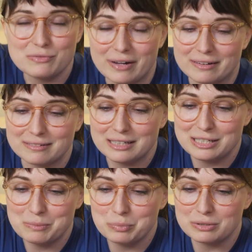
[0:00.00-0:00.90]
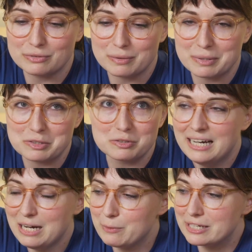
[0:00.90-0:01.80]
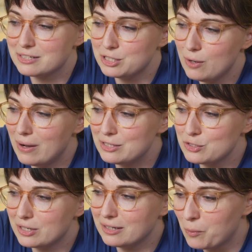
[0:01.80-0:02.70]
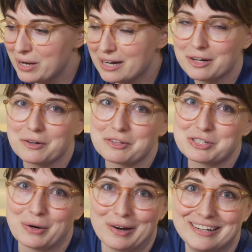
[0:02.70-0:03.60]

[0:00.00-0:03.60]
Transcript: fine. It didn't bleed very much. Anyways, you know what, Duder? We gotta go to the store.